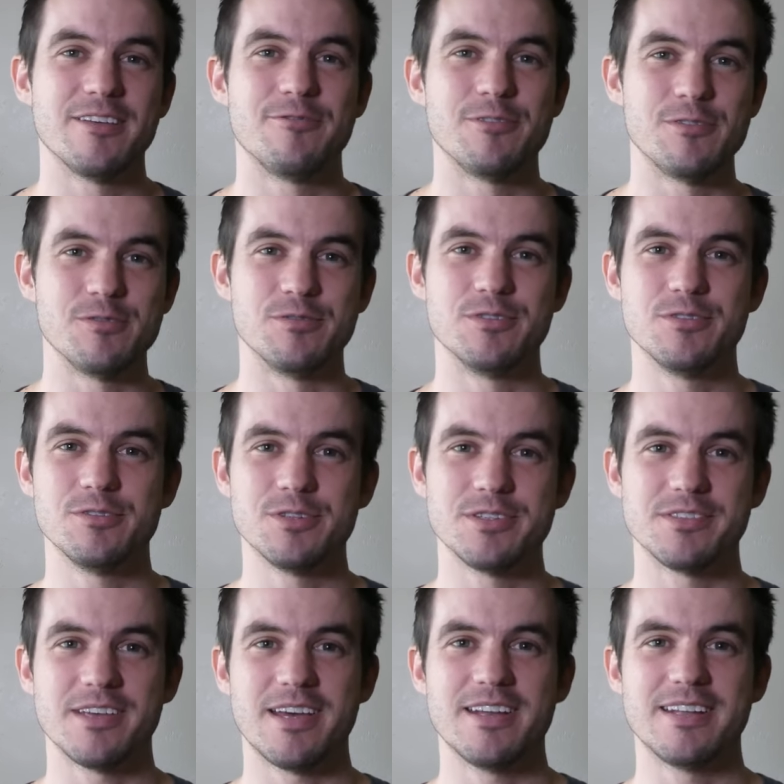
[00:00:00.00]
if you do
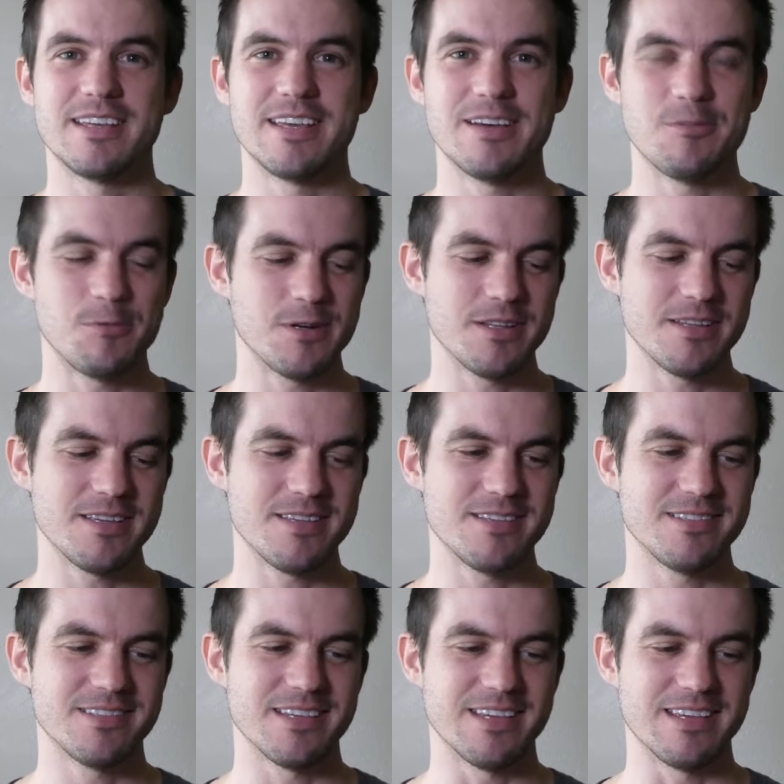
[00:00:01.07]
decide to get one of
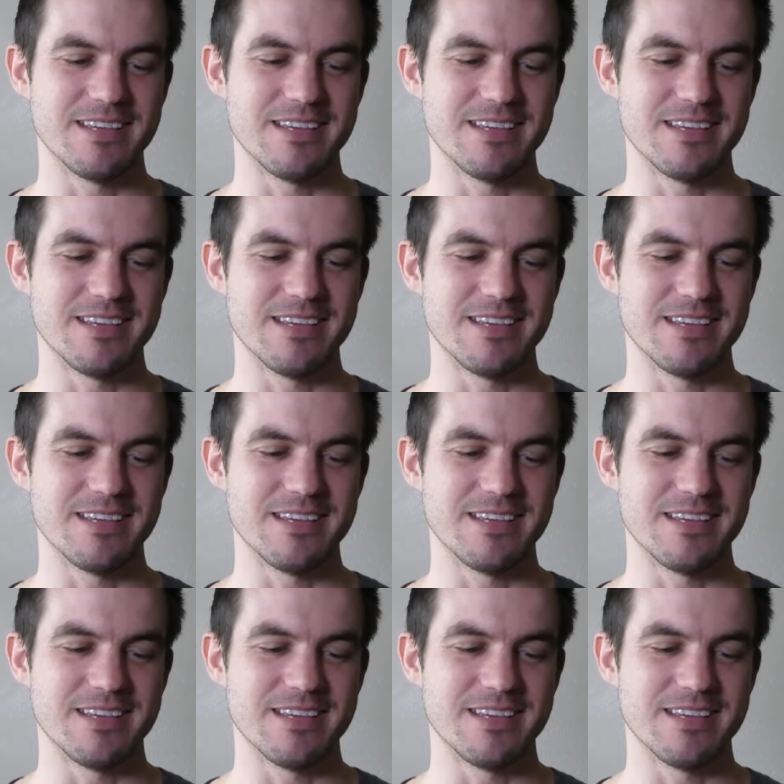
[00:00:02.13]
these,